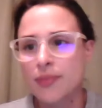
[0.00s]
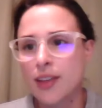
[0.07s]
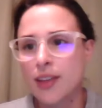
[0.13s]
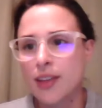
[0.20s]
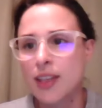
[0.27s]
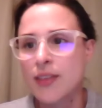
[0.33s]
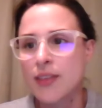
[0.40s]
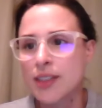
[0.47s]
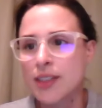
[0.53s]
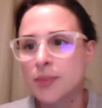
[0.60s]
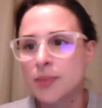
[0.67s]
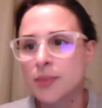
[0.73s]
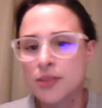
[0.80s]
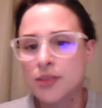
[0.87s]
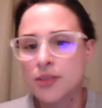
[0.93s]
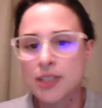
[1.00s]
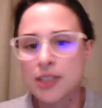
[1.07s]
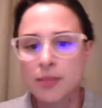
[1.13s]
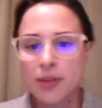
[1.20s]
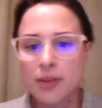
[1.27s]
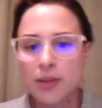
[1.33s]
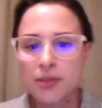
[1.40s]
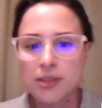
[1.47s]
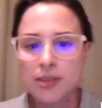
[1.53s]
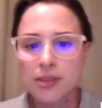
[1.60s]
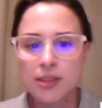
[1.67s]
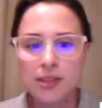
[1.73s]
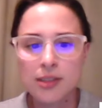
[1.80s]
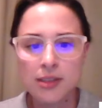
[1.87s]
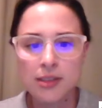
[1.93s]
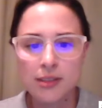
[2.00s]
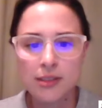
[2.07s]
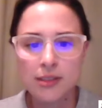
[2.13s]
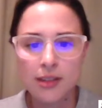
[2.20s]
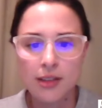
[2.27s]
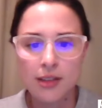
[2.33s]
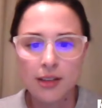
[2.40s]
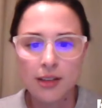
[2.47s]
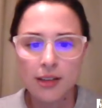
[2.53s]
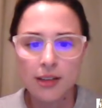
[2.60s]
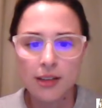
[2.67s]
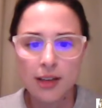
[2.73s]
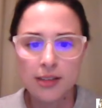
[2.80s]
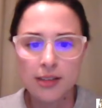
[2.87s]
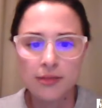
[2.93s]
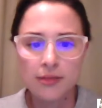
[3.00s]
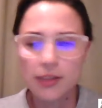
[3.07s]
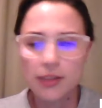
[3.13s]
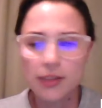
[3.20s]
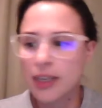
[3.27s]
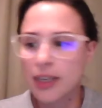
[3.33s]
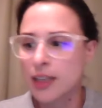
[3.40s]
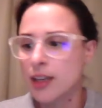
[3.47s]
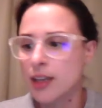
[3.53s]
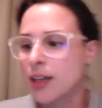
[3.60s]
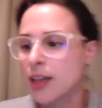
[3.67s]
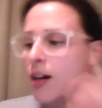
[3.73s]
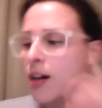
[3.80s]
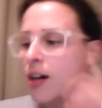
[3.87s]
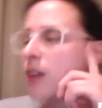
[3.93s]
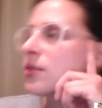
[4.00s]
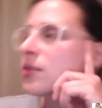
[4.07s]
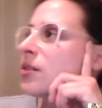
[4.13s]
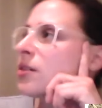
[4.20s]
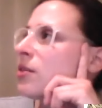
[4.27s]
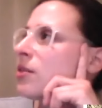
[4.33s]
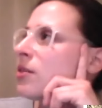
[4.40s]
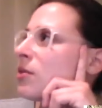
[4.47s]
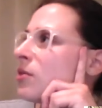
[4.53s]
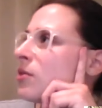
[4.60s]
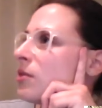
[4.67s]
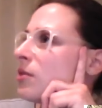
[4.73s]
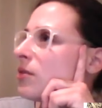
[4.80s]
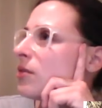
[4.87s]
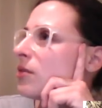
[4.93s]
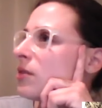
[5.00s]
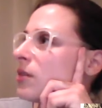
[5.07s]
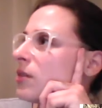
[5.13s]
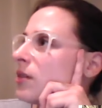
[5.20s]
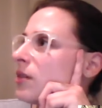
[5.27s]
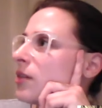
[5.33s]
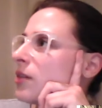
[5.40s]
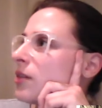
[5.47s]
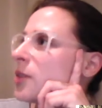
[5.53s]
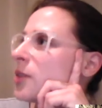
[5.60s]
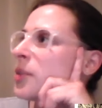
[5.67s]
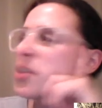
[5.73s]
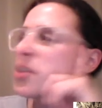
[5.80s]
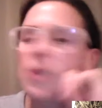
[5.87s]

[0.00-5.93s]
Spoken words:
and they've had some interesting posts as of late. And also, the British